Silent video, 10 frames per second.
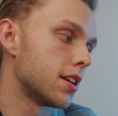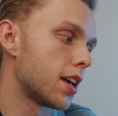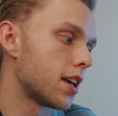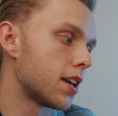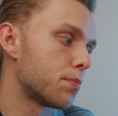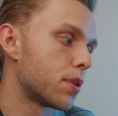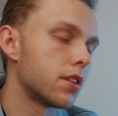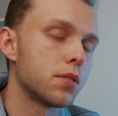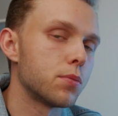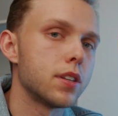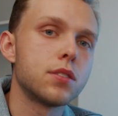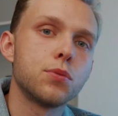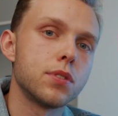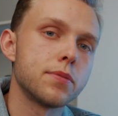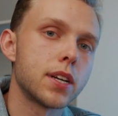and partnered with
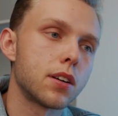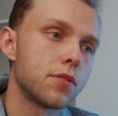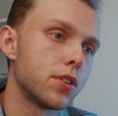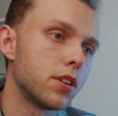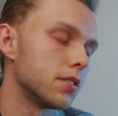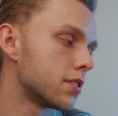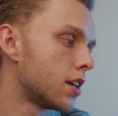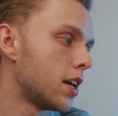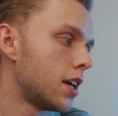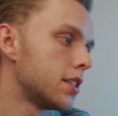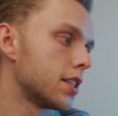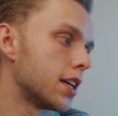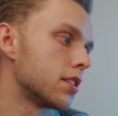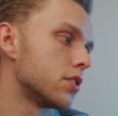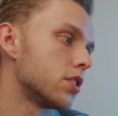Tourism Niagara Falls to
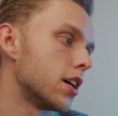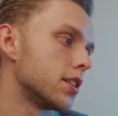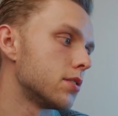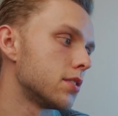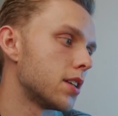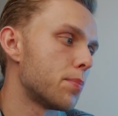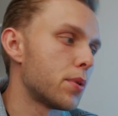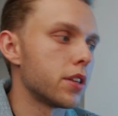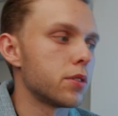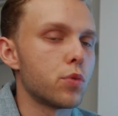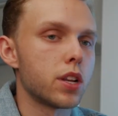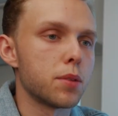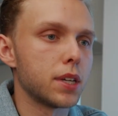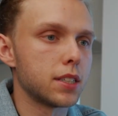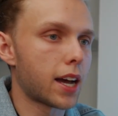get this shot. So this is up on one of the
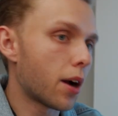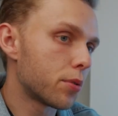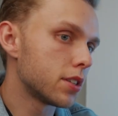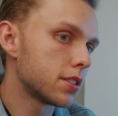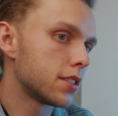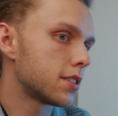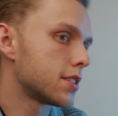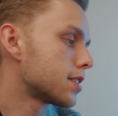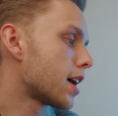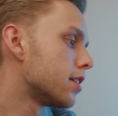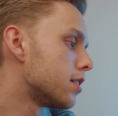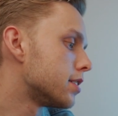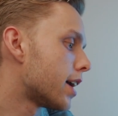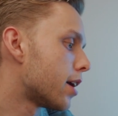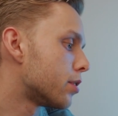big towers, it's the Skylon
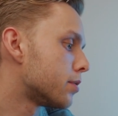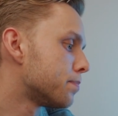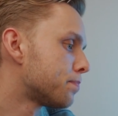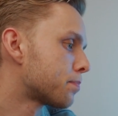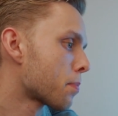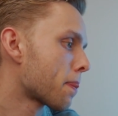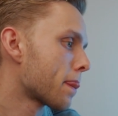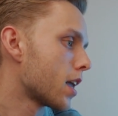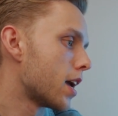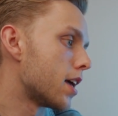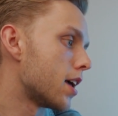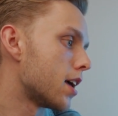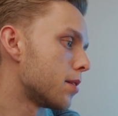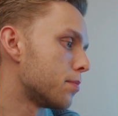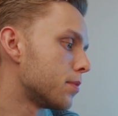Tower.
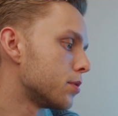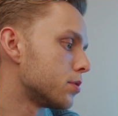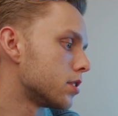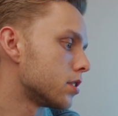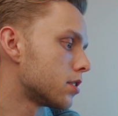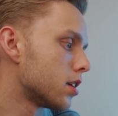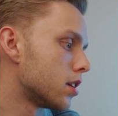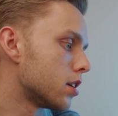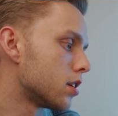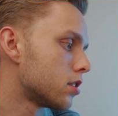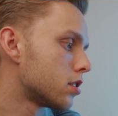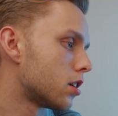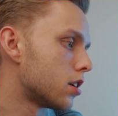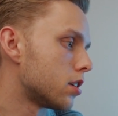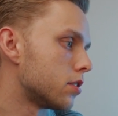It was just a
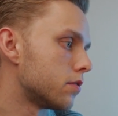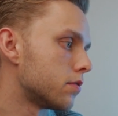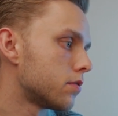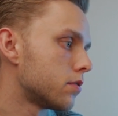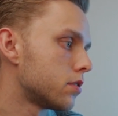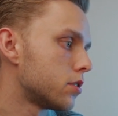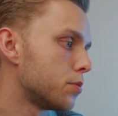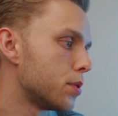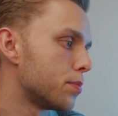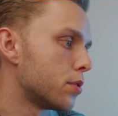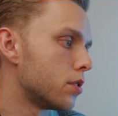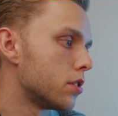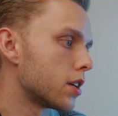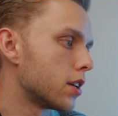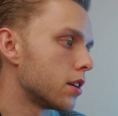shot of 2 people
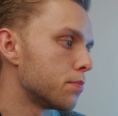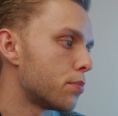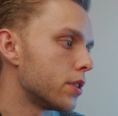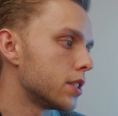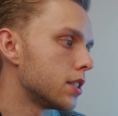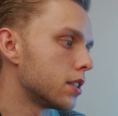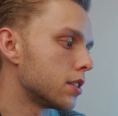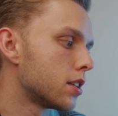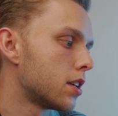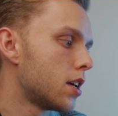looking, pointing